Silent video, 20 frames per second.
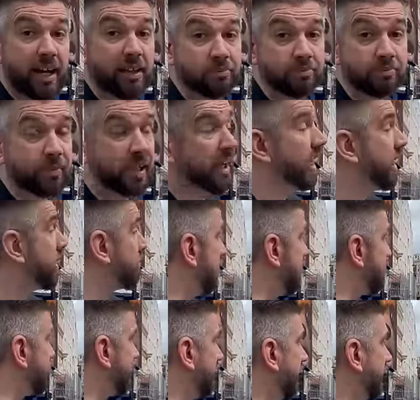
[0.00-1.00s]
where it was. Yeah,
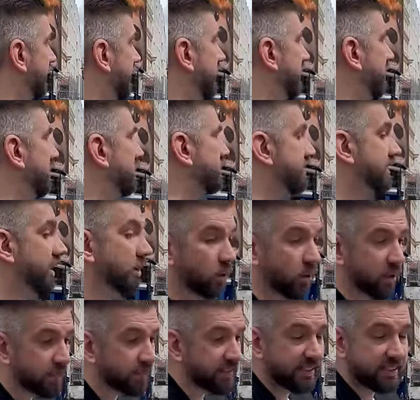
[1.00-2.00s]
originally. So
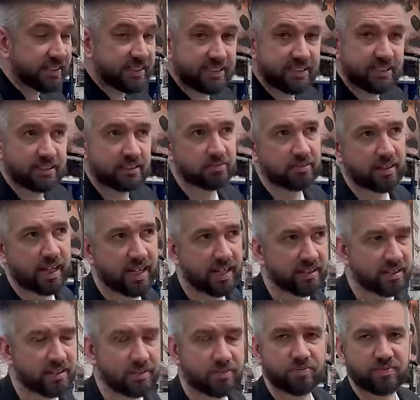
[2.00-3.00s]
all of this
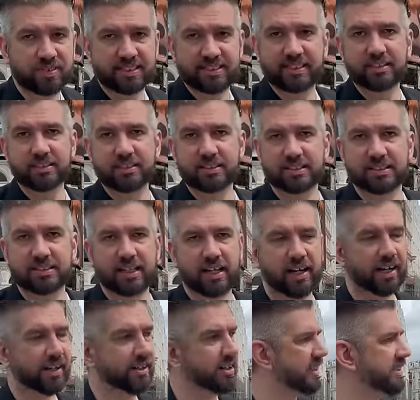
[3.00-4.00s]
has since
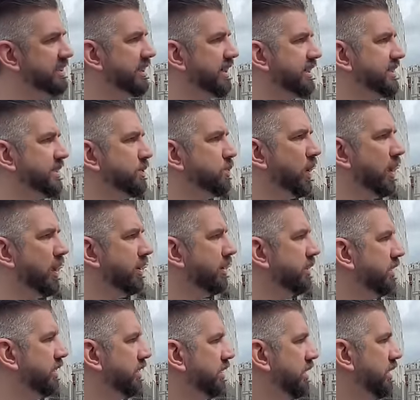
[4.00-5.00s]
uh, 1981,
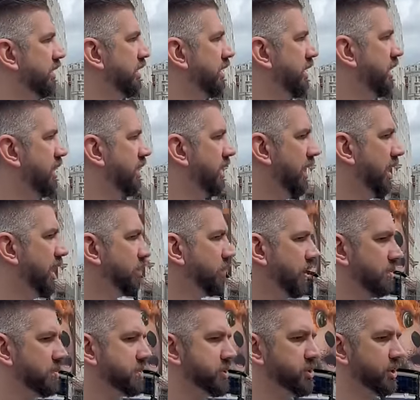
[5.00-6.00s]
uh, when
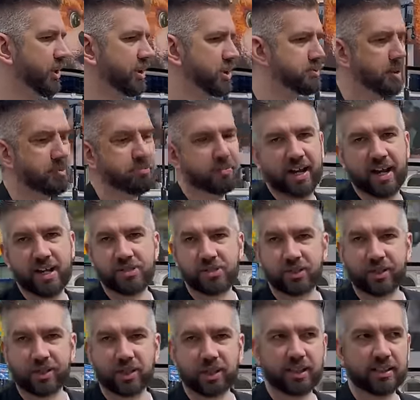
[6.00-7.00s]
it was shot, has been
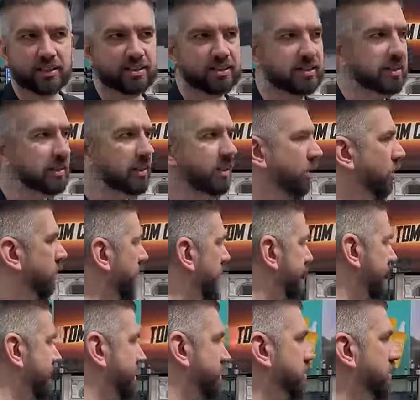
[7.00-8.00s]
pedestrianized. Uh, all of
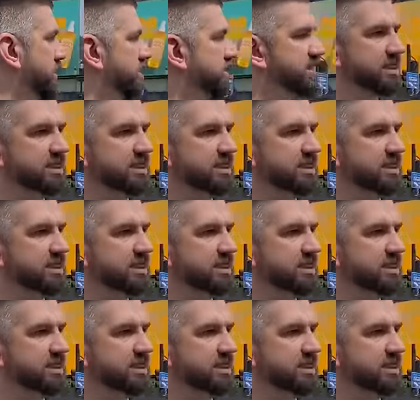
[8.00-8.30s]
this was.